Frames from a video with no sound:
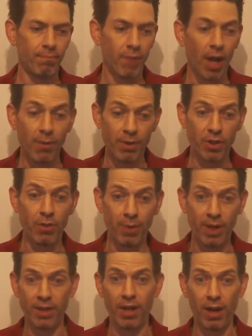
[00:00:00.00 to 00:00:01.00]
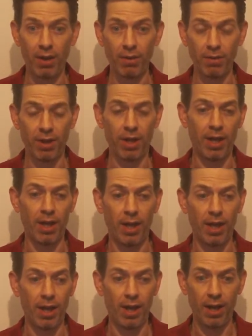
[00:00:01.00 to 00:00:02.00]
Anyway, so then we get there.
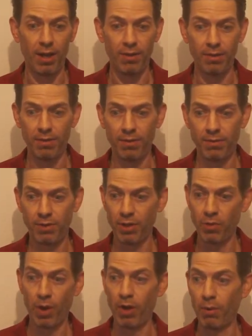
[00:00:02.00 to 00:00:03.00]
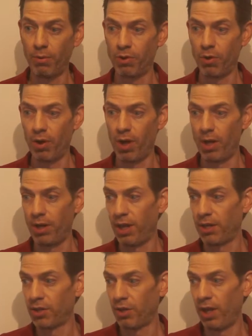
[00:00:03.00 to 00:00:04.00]
Didn't quite know what was going on
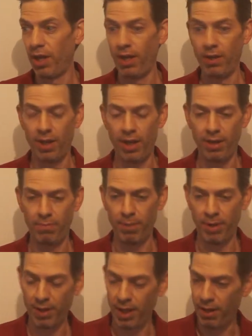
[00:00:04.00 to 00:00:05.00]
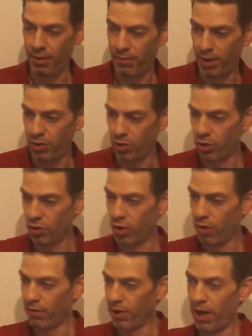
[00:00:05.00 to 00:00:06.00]
yet, so they took us
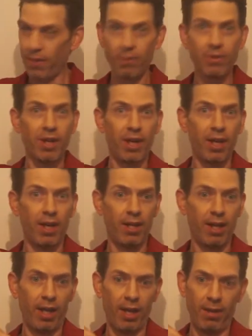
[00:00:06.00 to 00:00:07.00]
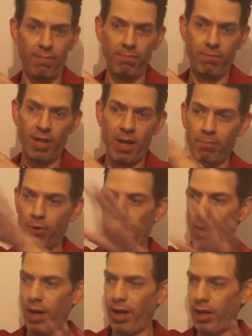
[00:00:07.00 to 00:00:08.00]
over, and there was like a
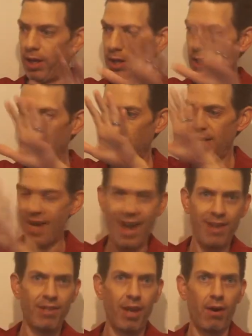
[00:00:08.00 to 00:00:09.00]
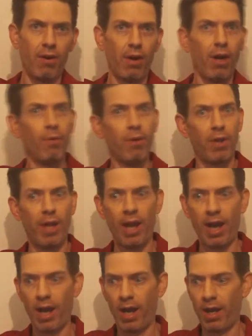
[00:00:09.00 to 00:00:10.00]
temporary tent area where they
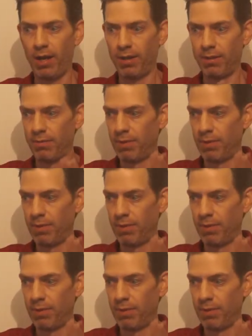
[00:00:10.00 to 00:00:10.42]
had